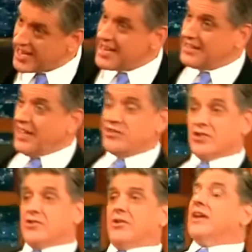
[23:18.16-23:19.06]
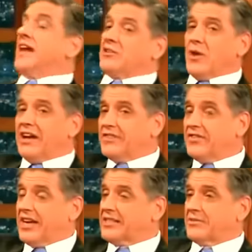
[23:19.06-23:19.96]
That's why I've never
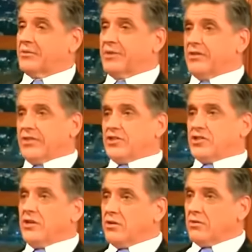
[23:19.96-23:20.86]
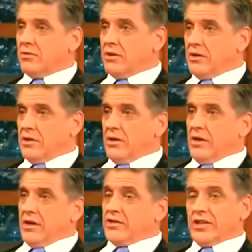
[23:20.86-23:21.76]
asked him to obsessed. be on this show.
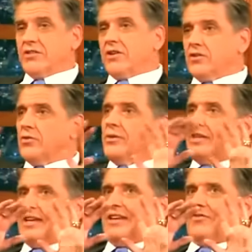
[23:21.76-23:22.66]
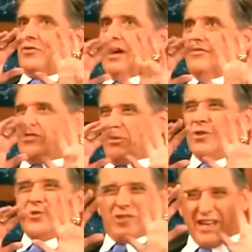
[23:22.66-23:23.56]
Because I thought, you know what, like, if you have someone
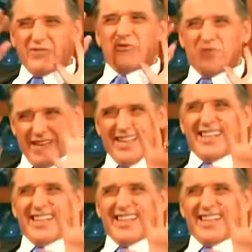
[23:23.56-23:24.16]
who's, like, yes, really,